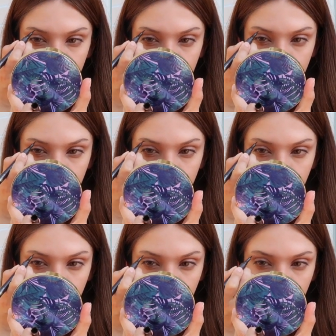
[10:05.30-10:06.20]

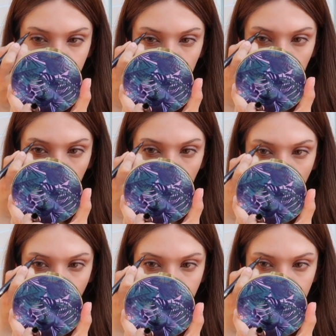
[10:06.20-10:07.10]

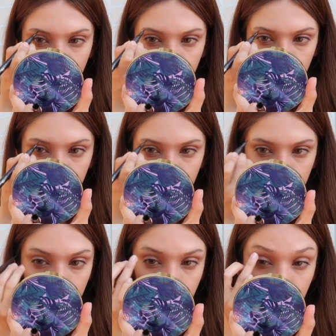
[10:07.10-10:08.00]

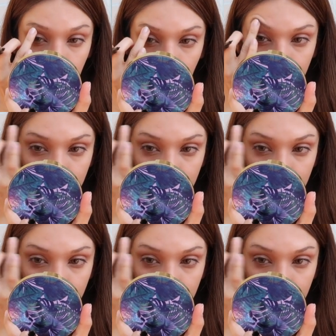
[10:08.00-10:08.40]
No one is speaking in this clip.